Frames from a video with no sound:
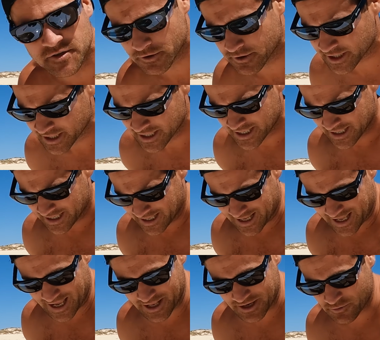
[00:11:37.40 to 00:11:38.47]
do it,
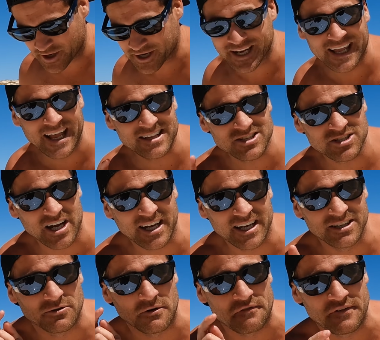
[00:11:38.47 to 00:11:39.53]
and we're going to get stuck
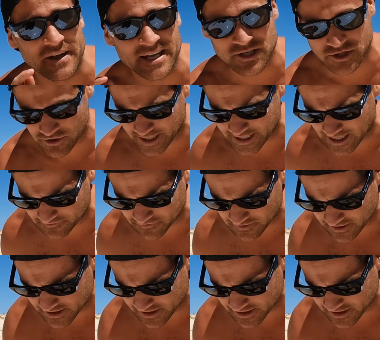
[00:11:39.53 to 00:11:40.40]
into a feed straight after